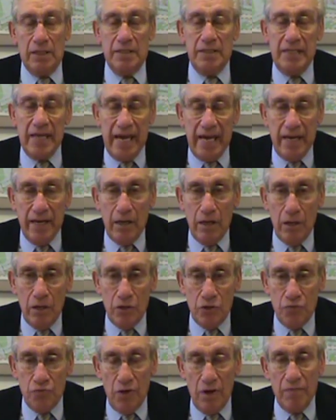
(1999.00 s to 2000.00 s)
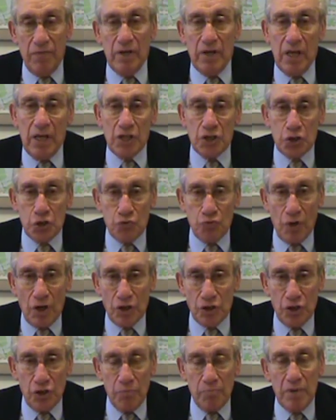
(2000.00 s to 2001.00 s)
data-driven
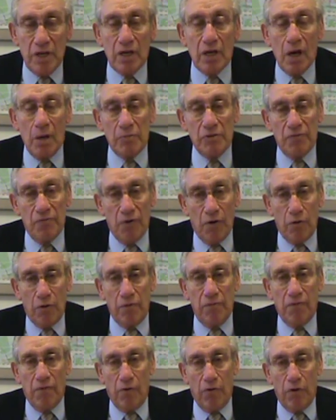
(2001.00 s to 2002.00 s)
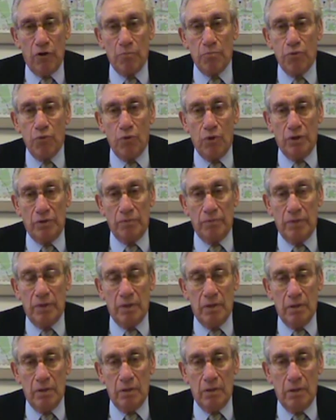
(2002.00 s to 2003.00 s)
instruction becomes very, very important.
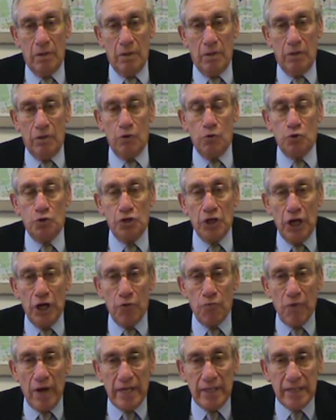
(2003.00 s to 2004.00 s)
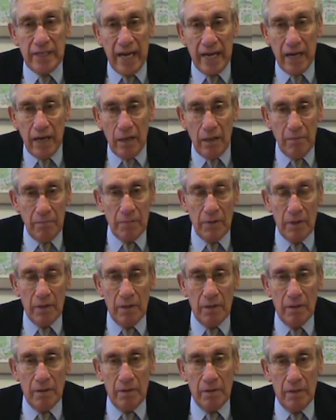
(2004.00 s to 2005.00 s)
You generate data.
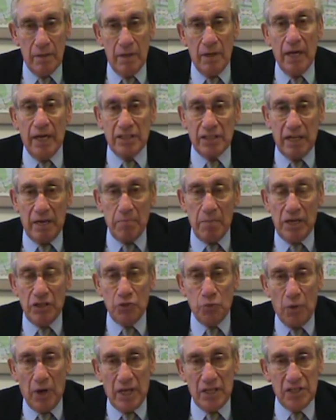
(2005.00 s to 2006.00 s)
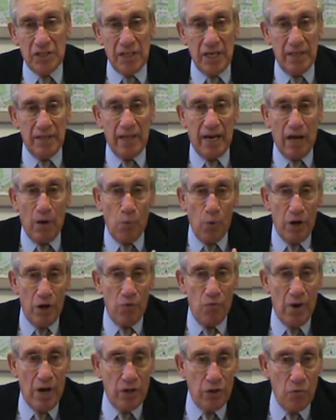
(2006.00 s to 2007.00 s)
As I mentioned when I said that I went
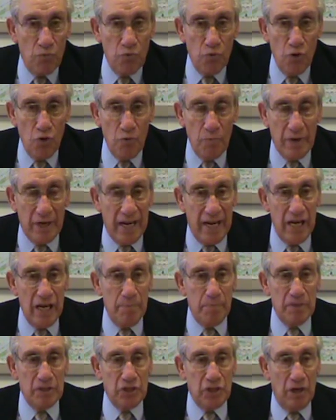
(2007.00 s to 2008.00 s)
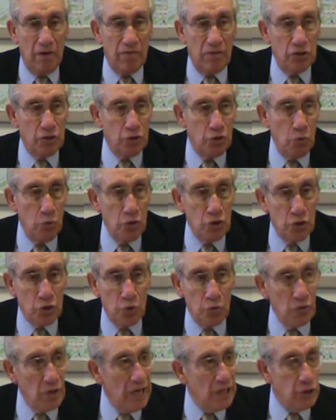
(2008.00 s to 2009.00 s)
around the room and 80% of the students
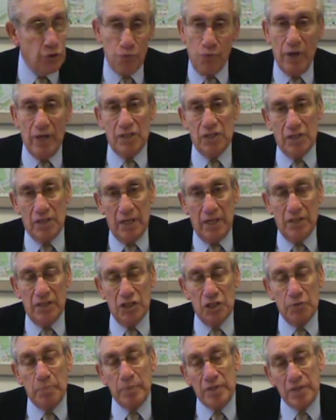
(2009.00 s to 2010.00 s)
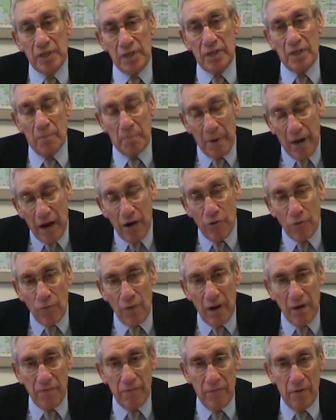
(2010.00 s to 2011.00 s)
could not translate this particular
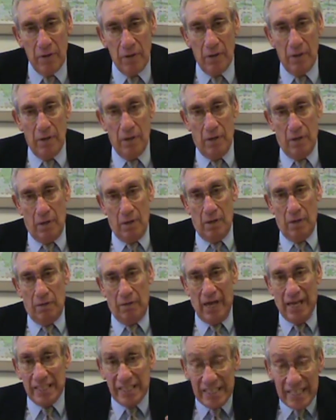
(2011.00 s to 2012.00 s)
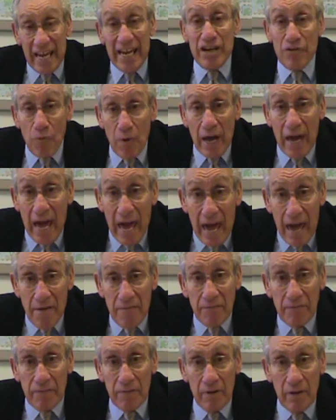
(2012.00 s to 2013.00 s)
paragraph, that's data I
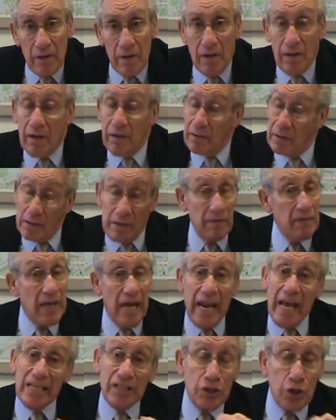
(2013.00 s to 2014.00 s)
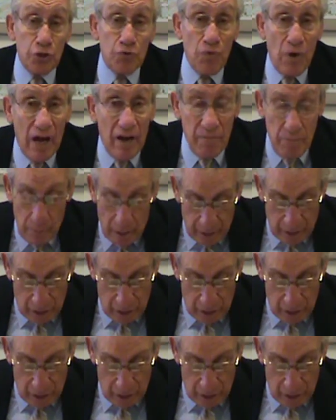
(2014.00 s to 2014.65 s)
have. That has to drive my